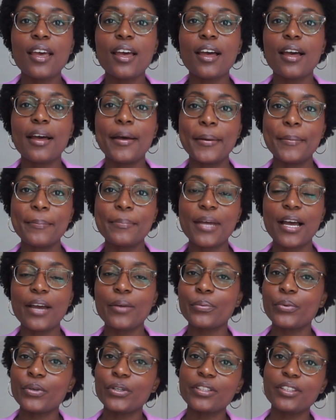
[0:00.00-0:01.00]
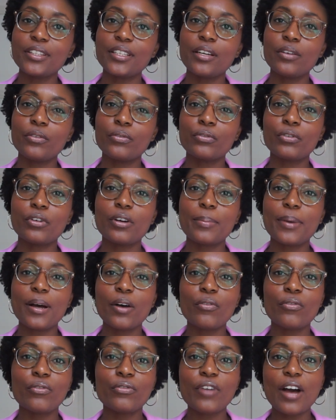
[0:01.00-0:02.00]
I worked there for
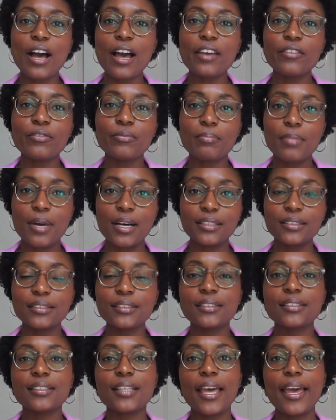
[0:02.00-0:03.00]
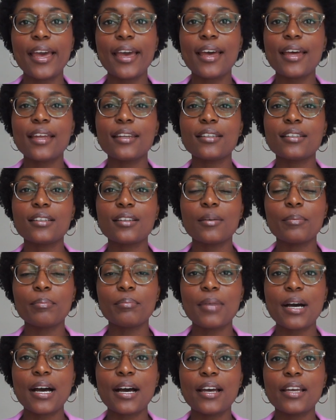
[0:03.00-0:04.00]
about 5 months, and
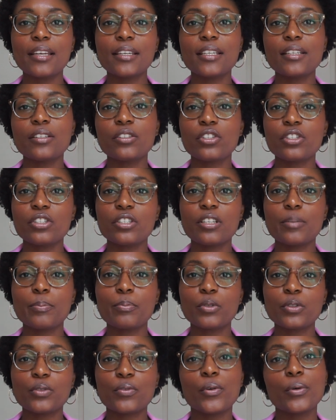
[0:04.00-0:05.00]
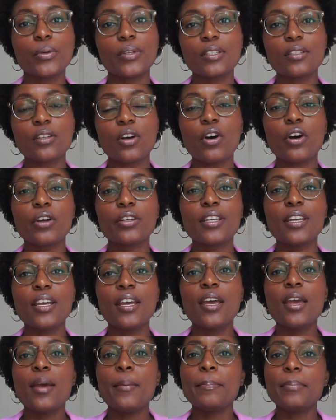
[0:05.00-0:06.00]
my internship was focused on
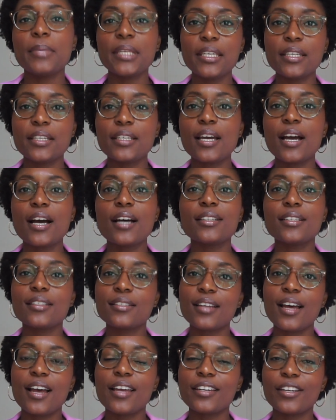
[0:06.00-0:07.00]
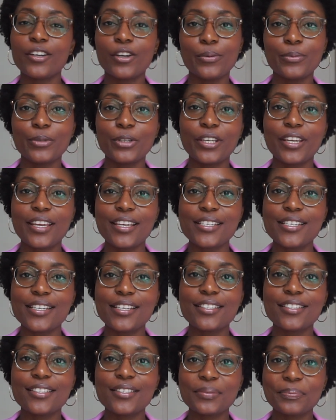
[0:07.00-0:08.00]
media, design, and
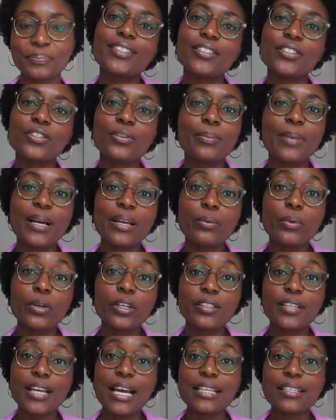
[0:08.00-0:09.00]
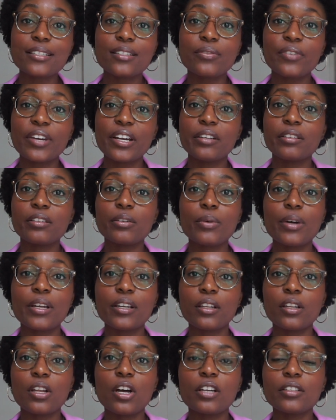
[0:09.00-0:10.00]
communications. So my work tasks varied quite
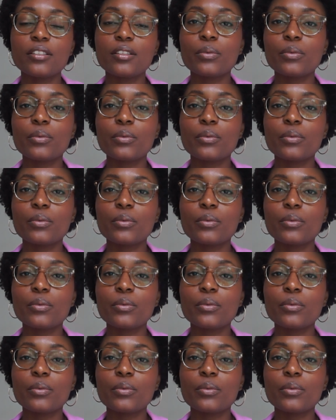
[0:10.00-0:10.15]
a lot.